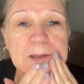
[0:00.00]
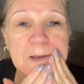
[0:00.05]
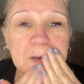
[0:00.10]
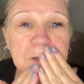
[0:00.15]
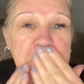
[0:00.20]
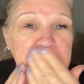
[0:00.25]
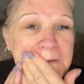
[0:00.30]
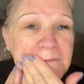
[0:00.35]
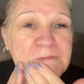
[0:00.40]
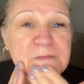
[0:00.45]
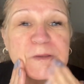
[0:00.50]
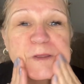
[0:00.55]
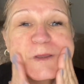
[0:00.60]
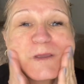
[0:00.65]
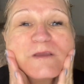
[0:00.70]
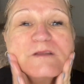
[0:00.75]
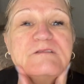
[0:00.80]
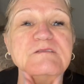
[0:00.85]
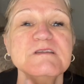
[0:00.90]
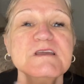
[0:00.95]

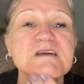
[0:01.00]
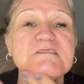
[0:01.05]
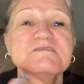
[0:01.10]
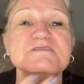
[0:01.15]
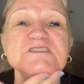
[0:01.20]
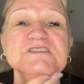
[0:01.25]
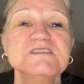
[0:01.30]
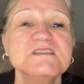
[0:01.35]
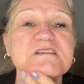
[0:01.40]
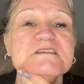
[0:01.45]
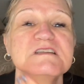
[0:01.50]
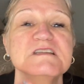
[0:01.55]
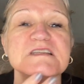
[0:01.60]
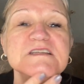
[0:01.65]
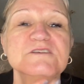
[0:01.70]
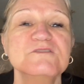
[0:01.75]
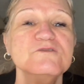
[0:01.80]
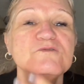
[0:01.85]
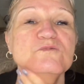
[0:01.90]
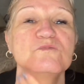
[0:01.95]
Lovely. Now it's still a
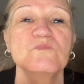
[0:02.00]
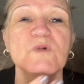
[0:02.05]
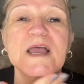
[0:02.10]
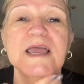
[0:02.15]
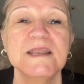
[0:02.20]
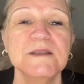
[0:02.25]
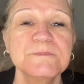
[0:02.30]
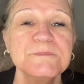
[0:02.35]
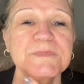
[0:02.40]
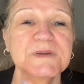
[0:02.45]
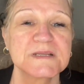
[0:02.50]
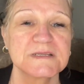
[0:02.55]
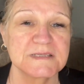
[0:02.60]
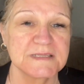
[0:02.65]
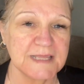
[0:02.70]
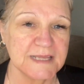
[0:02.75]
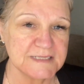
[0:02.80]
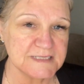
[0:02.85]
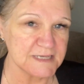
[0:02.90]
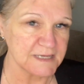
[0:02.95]
little wet, but
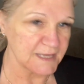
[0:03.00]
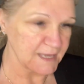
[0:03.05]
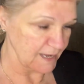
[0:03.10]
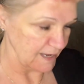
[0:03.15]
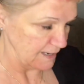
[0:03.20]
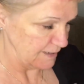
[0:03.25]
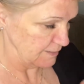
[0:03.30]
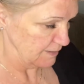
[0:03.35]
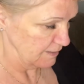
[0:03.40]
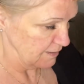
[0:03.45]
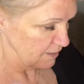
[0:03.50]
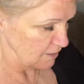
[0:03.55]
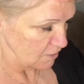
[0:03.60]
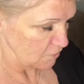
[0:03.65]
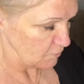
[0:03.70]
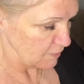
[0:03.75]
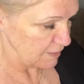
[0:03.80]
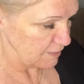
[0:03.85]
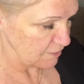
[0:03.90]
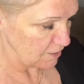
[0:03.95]
that's okay.
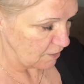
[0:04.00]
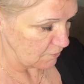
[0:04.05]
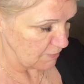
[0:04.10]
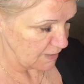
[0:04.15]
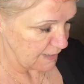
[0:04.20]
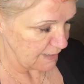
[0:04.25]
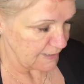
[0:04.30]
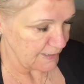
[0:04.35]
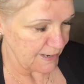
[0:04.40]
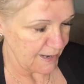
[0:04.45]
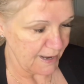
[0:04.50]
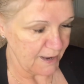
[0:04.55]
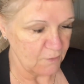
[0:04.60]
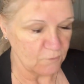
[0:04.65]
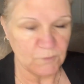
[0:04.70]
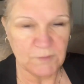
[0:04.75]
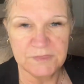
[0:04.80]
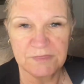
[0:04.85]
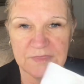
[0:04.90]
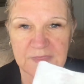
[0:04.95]
We can go ahead now
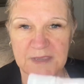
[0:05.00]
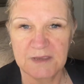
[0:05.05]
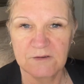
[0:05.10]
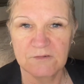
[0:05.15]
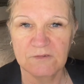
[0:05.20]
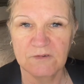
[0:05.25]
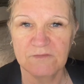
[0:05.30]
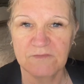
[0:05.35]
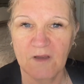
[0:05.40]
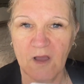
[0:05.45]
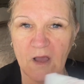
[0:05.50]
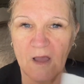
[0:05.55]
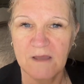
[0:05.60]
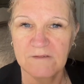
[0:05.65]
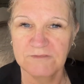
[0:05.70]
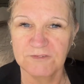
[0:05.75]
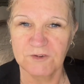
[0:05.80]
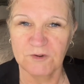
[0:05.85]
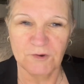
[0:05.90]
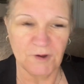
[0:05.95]
with the
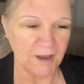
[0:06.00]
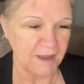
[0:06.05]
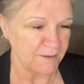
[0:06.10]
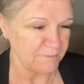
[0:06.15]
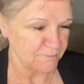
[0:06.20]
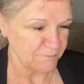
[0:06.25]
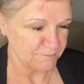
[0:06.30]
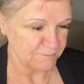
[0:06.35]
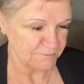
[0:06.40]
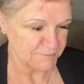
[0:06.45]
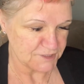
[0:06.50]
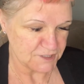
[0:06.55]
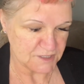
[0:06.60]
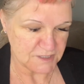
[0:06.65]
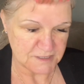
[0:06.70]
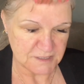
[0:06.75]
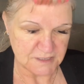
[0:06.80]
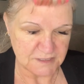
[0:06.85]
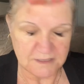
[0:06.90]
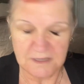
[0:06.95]
Revive Cream, which
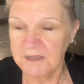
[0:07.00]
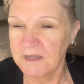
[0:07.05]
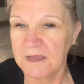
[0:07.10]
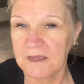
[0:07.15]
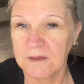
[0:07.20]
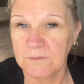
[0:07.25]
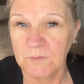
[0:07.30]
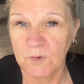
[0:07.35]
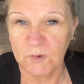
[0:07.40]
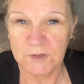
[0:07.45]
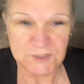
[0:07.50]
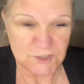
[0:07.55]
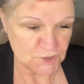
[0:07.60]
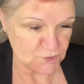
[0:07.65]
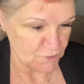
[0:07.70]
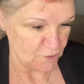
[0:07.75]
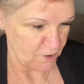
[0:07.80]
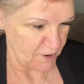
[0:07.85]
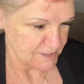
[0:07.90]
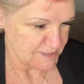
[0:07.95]
is a
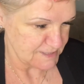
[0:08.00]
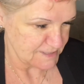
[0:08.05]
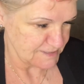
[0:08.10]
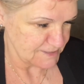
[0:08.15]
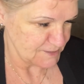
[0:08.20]
moisturiser.